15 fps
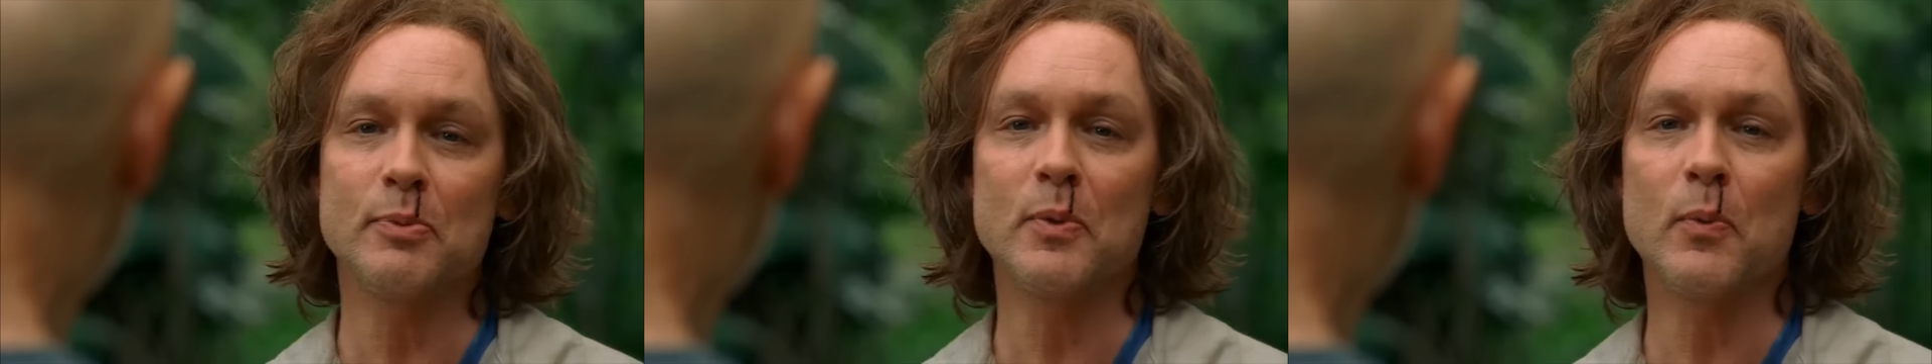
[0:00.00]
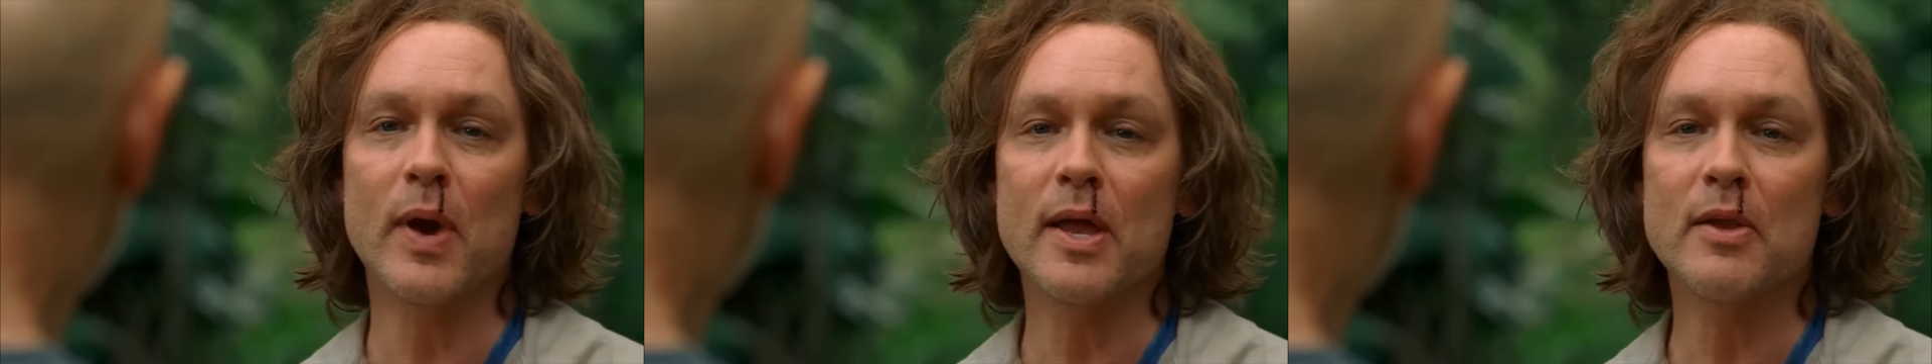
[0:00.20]

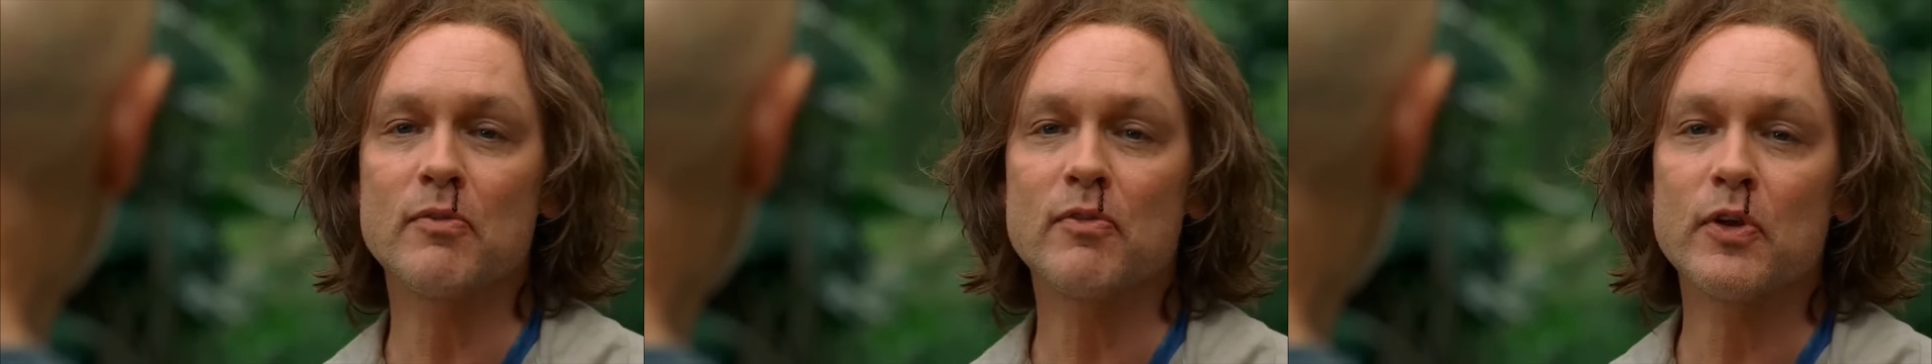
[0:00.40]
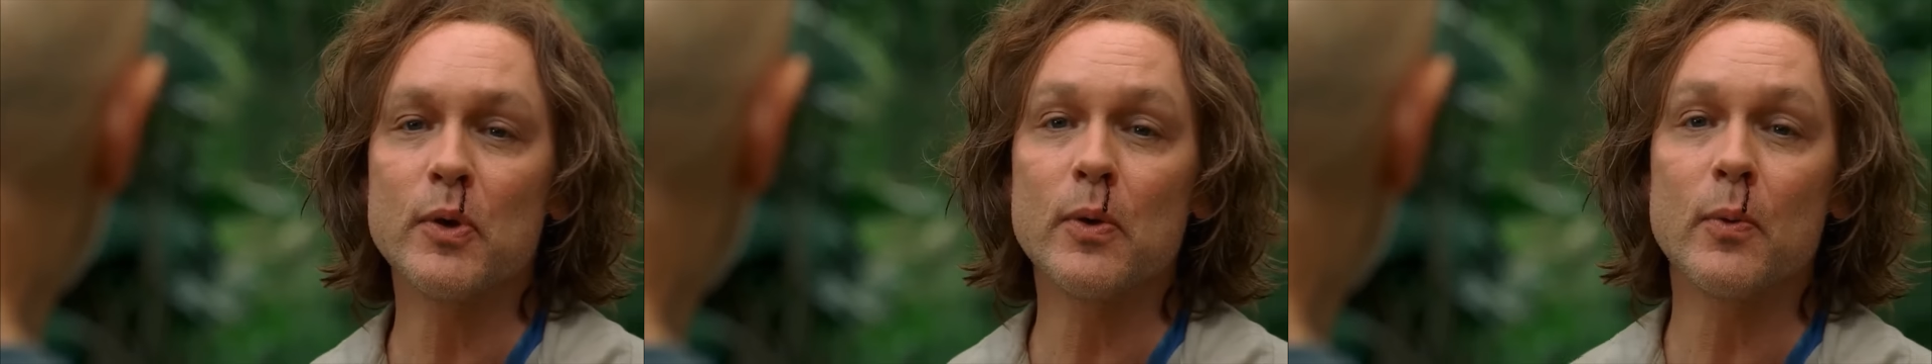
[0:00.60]
that
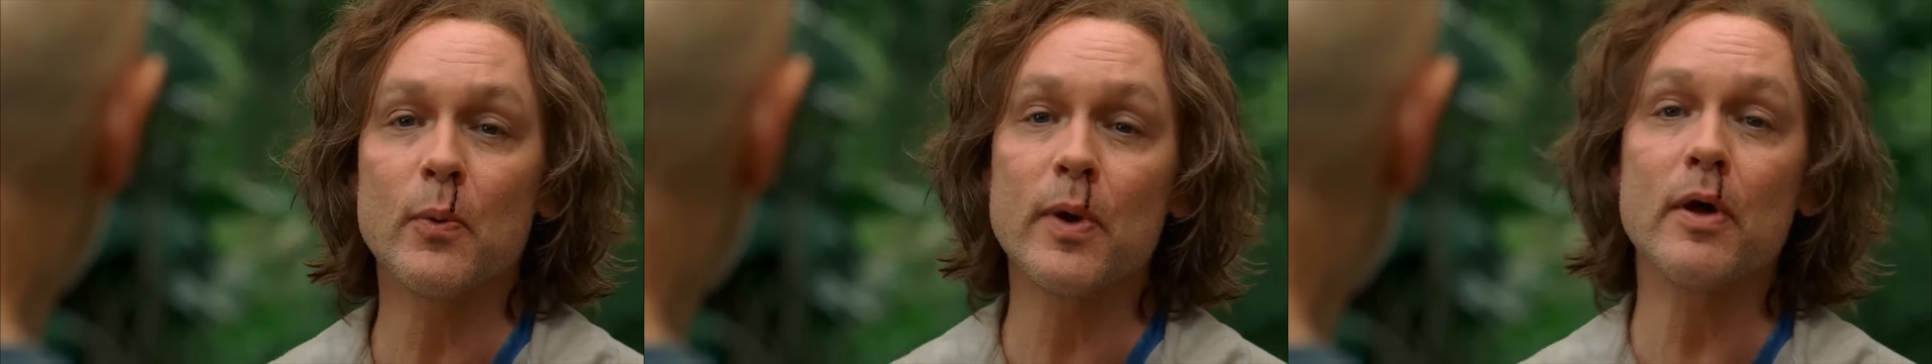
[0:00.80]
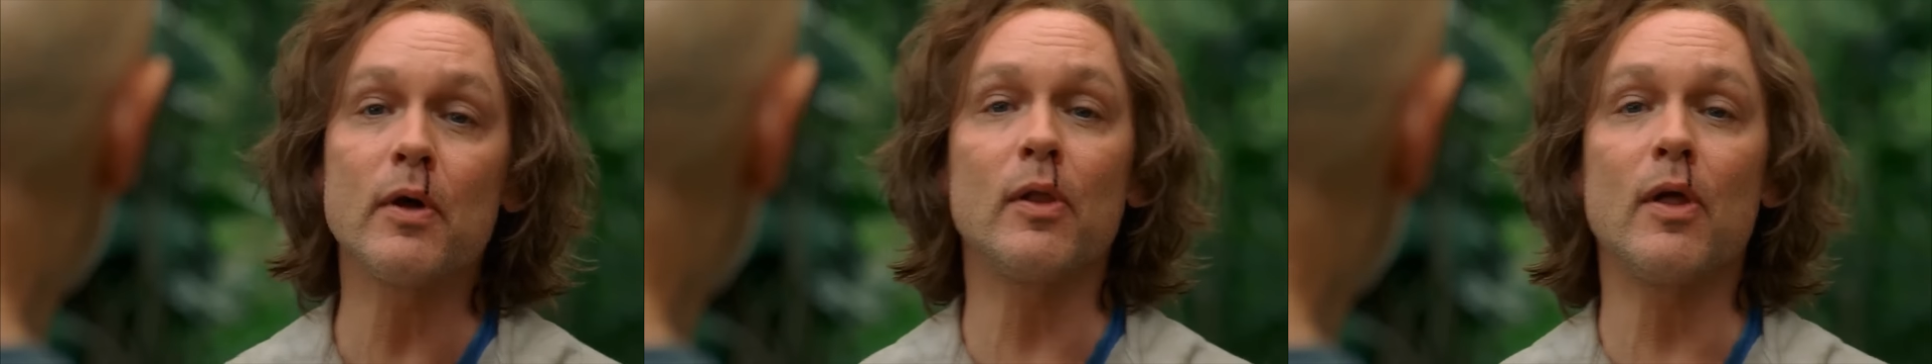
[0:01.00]
Jacob has
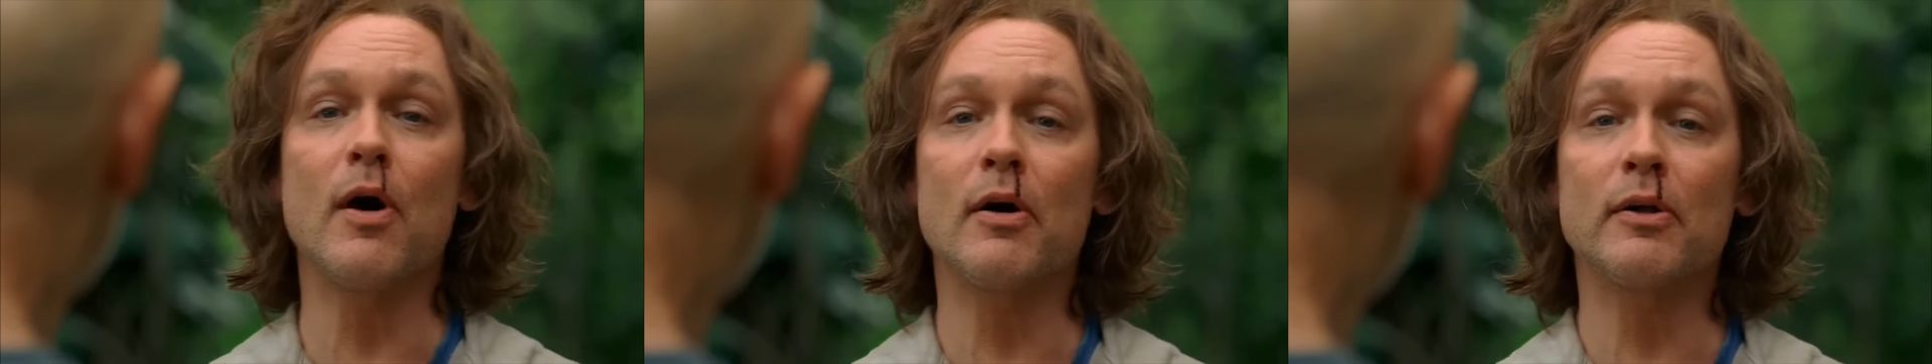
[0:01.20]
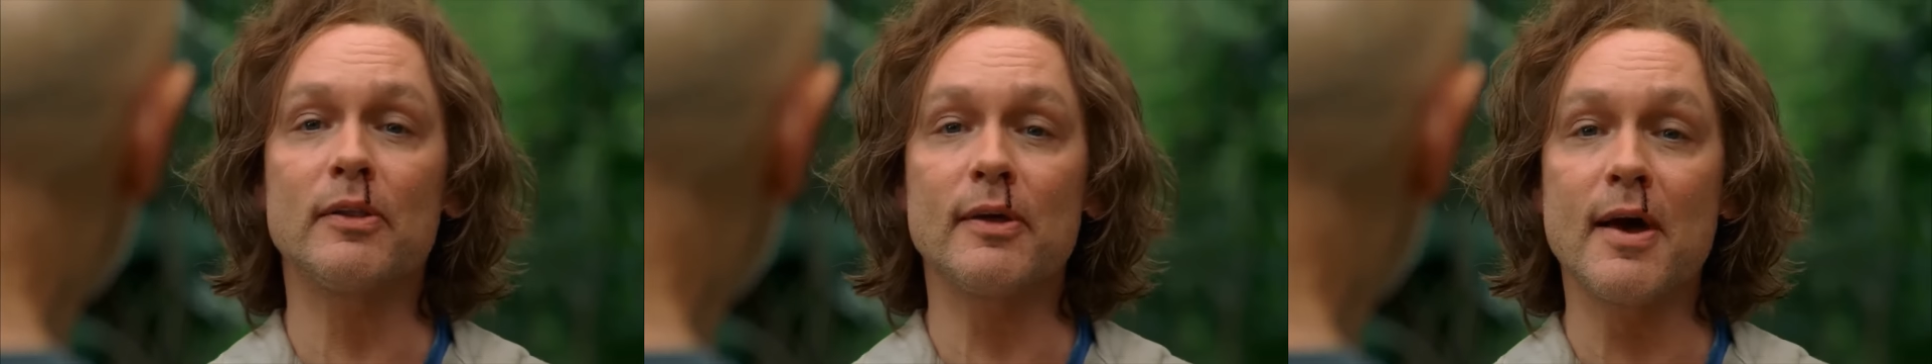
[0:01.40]
been waiting